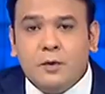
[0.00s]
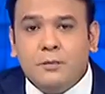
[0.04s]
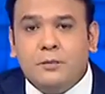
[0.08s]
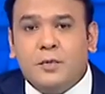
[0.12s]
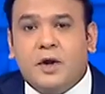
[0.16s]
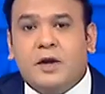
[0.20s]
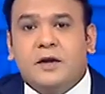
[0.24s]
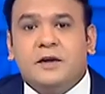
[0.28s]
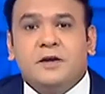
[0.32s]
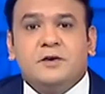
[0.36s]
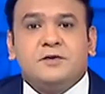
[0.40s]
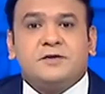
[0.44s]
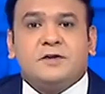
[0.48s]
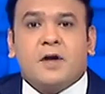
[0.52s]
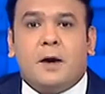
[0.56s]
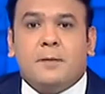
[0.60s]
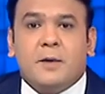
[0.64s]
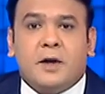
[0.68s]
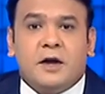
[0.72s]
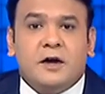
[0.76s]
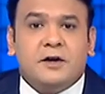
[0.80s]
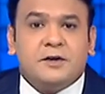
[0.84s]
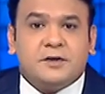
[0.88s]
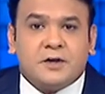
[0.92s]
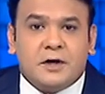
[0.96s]
Breaking news
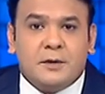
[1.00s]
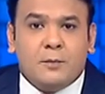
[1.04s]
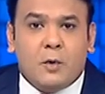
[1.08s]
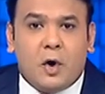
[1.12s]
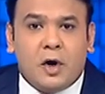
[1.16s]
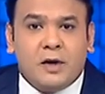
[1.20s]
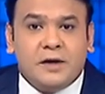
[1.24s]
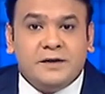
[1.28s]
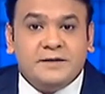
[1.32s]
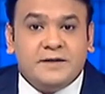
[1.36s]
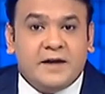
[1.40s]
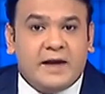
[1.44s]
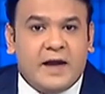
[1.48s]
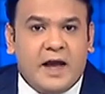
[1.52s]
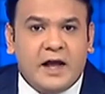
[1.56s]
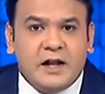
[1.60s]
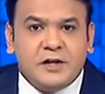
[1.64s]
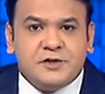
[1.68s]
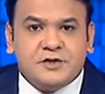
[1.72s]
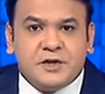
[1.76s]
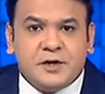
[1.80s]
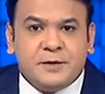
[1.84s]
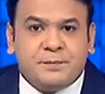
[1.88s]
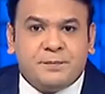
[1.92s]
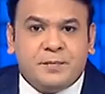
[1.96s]
coming in, turmoil in the L J